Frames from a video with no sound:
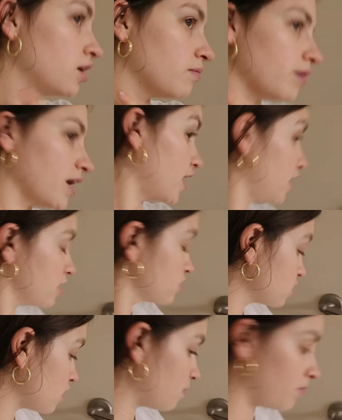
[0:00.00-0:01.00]
My hair
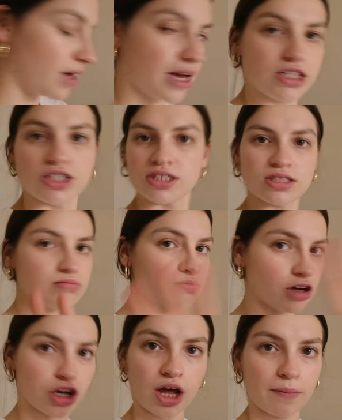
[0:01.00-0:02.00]
is up, like I just
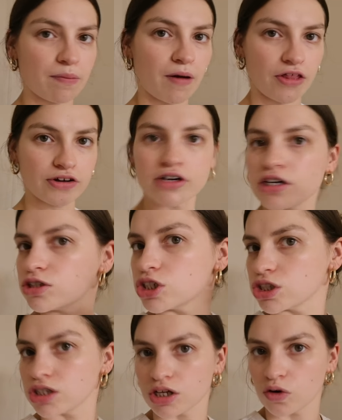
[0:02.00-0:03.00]
could not be bothered.
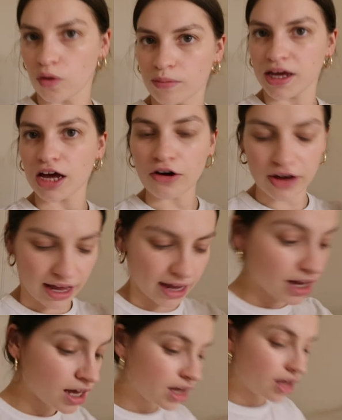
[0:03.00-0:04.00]
Just ignore me, okay?